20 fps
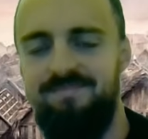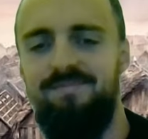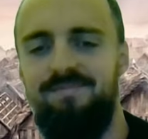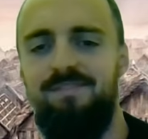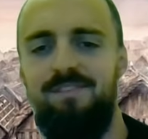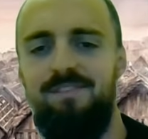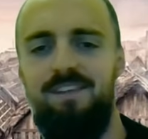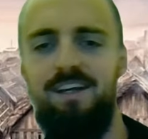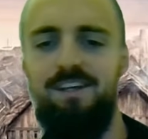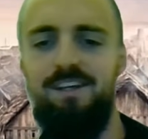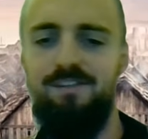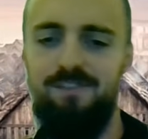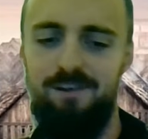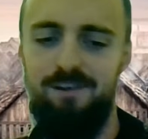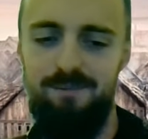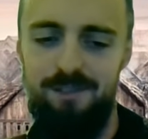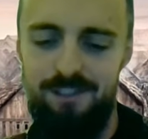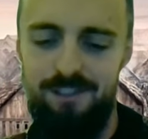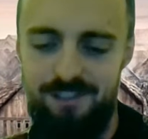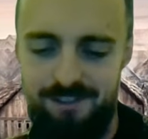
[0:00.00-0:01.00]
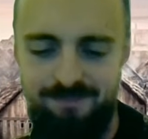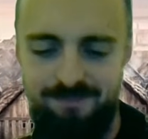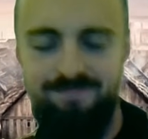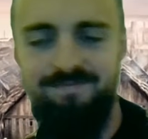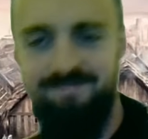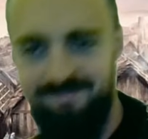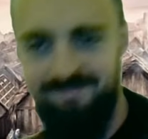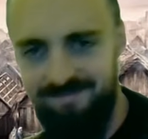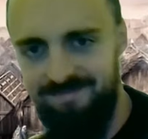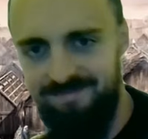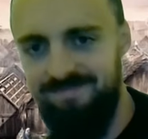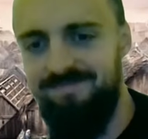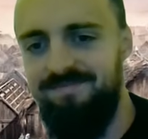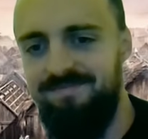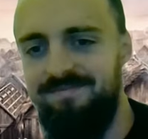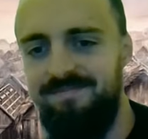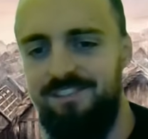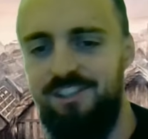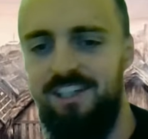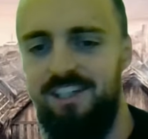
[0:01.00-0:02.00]
Alex. Thank you very See much. You soon.
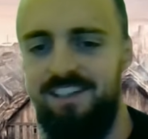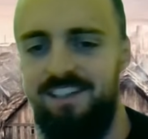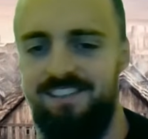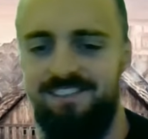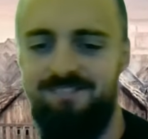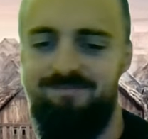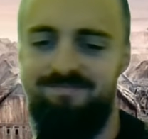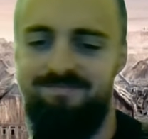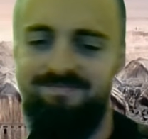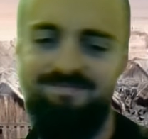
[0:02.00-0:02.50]
Cheers.